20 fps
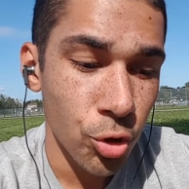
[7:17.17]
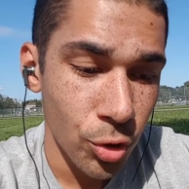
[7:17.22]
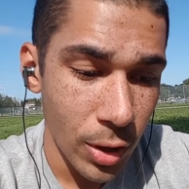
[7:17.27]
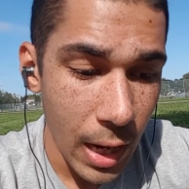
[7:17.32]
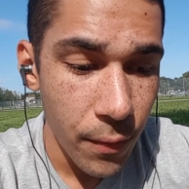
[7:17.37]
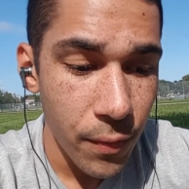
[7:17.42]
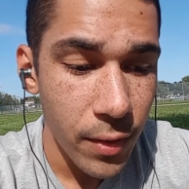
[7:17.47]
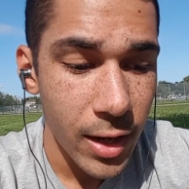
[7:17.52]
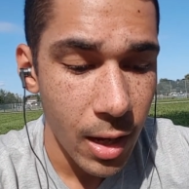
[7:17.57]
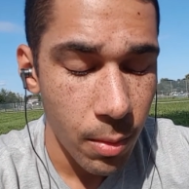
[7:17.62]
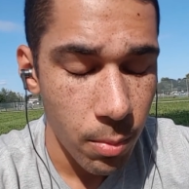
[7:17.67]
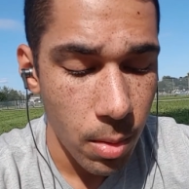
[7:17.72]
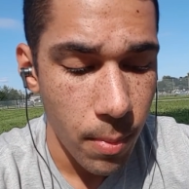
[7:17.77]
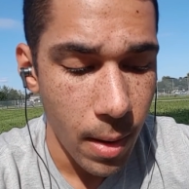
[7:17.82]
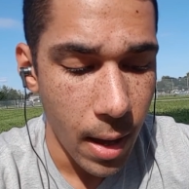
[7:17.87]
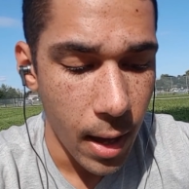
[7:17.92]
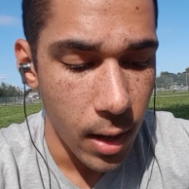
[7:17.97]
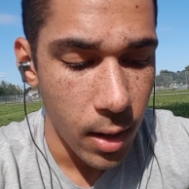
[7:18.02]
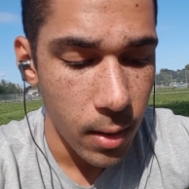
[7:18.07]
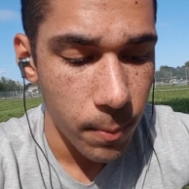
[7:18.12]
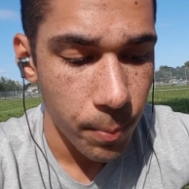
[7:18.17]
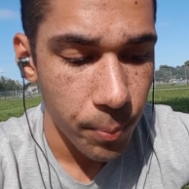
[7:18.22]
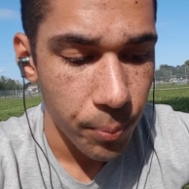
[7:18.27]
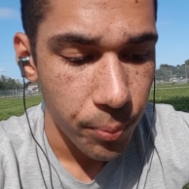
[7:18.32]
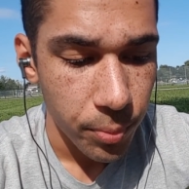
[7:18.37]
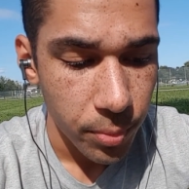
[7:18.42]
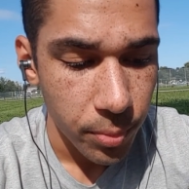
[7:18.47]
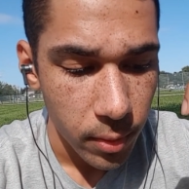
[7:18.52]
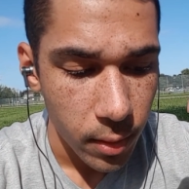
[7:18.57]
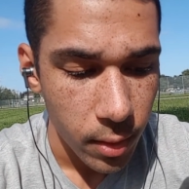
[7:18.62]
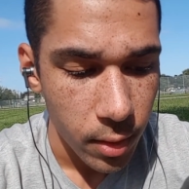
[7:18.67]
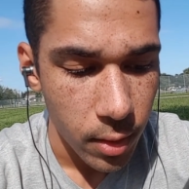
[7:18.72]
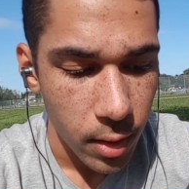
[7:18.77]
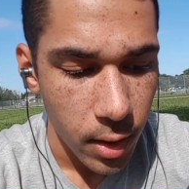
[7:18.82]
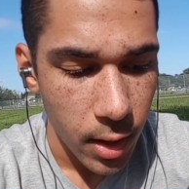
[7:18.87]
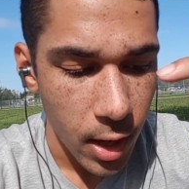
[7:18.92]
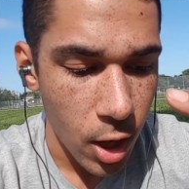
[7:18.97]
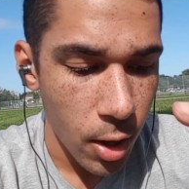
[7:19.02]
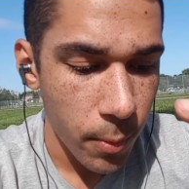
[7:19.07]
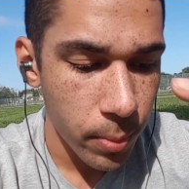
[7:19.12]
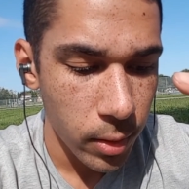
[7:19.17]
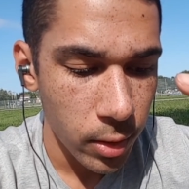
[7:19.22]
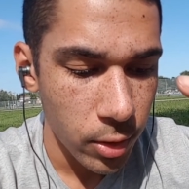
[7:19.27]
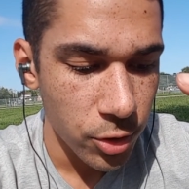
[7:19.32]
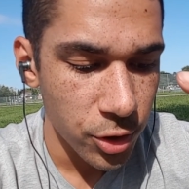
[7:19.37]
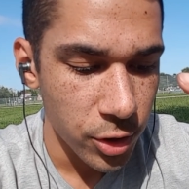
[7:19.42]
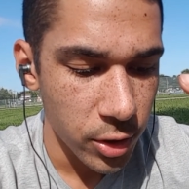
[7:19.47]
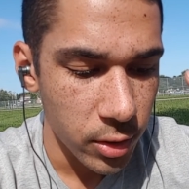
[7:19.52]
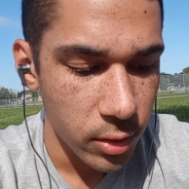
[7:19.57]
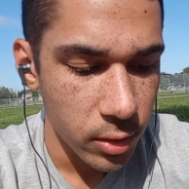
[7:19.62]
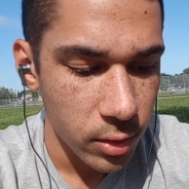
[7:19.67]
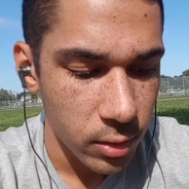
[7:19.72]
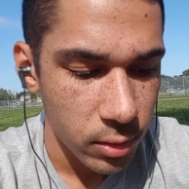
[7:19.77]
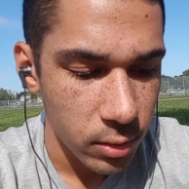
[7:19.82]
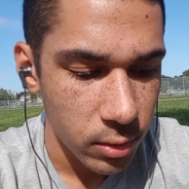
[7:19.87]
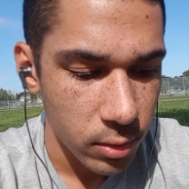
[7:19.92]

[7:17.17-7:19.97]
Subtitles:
traffic can be bad, air pollution.